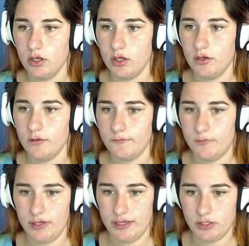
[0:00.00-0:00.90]
Okay,
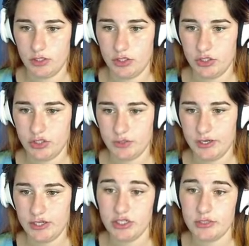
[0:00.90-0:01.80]
so because she's wearing a dress, we're
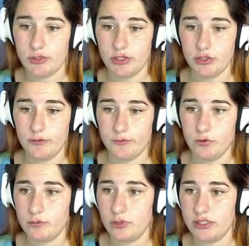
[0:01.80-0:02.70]
going to do full
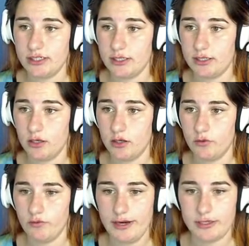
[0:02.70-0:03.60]
body
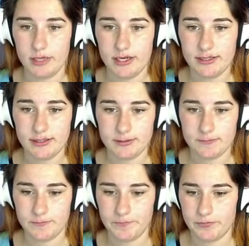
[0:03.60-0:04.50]
randomize.
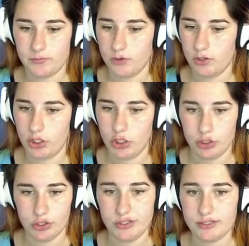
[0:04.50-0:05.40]
Cute.
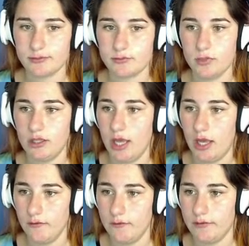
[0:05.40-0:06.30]
We love.
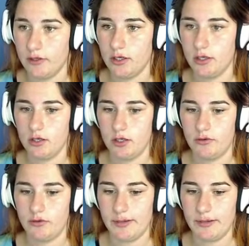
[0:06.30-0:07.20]
Randomize
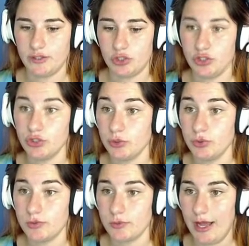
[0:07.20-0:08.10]
your shoes.
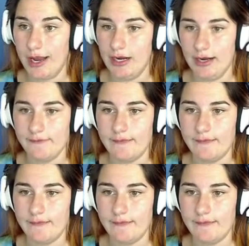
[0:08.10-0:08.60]
Love that.